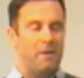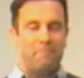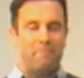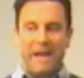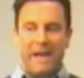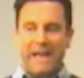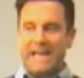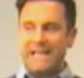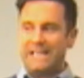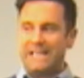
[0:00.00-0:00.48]
We are
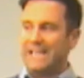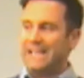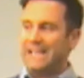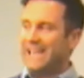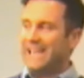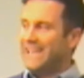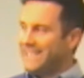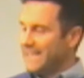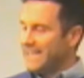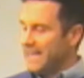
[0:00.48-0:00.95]
made in
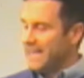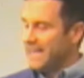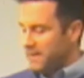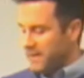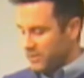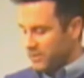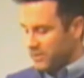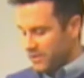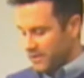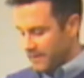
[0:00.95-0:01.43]
His
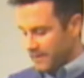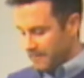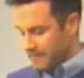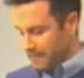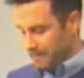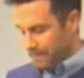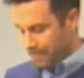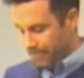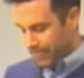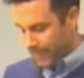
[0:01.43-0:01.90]
image.
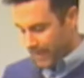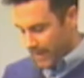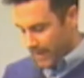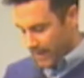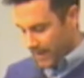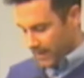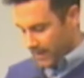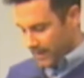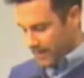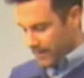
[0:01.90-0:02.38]

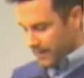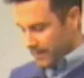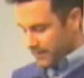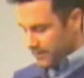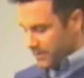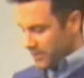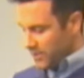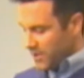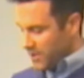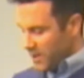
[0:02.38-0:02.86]

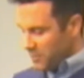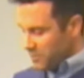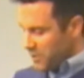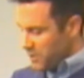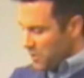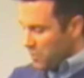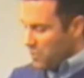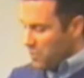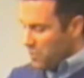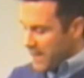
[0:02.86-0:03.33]
So, God,
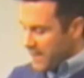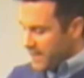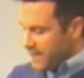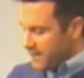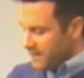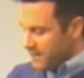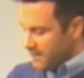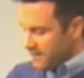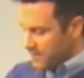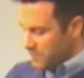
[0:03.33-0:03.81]
would you
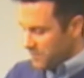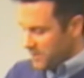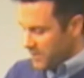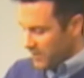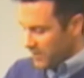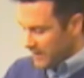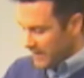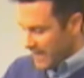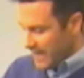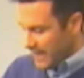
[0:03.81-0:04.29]
awaken us with
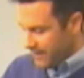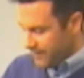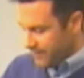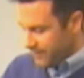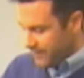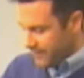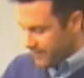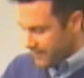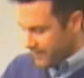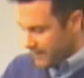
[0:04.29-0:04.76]
your
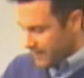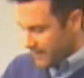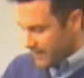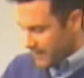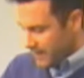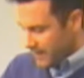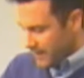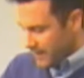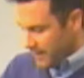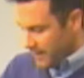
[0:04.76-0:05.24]
life?
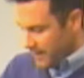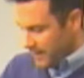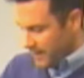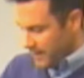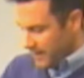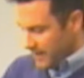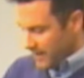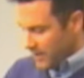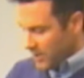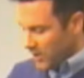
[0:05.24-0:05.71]

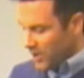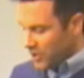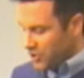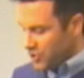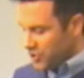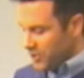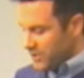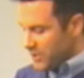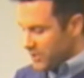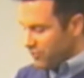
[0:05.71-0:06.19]

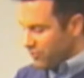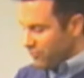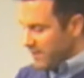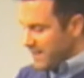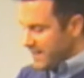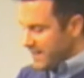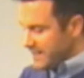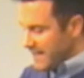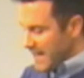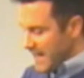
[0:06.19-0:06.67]
Colossians
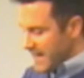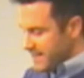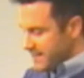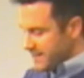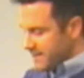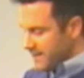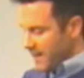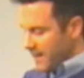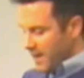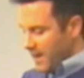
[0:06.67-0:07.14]
3
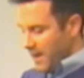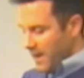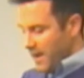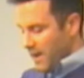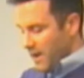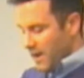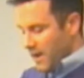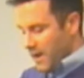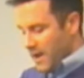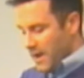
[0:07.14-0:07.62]
says
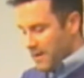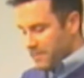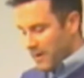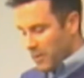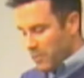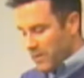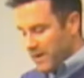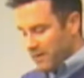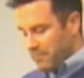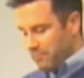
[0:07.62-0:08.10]
um,
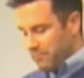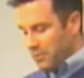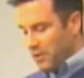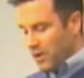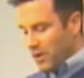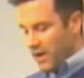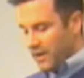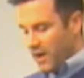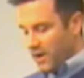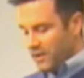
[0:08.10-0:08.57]
that we have
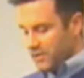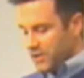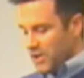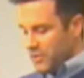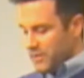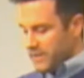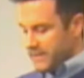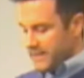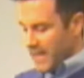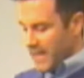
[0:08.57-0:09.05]
put on our
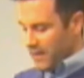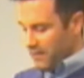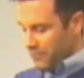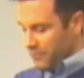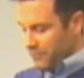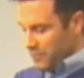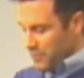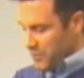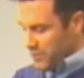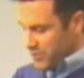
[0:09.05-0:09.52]
new
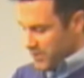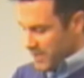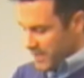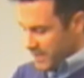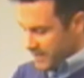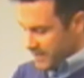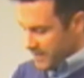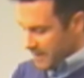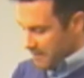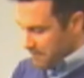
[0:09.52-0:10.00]
self, which
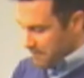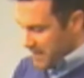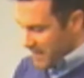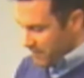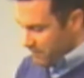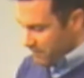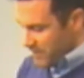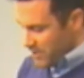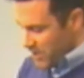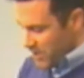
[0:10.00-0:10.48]
is
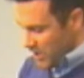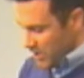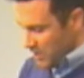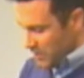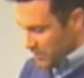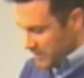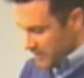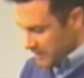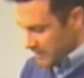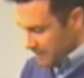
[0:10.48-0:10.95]
being
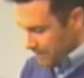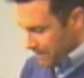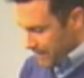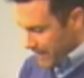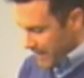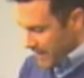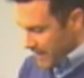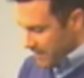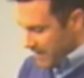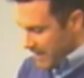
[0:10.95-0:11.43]
renewed
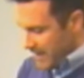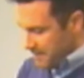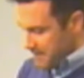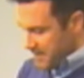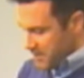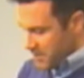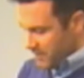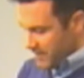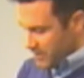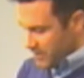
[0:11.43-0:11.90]
in the
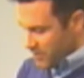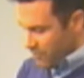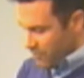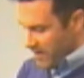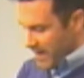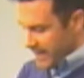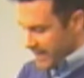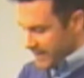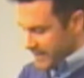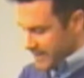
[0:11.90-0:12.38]
image of its
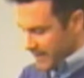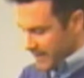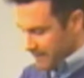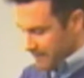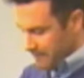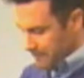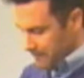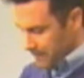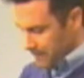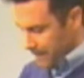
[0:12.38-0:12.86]

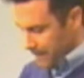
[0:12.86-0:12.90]
creator.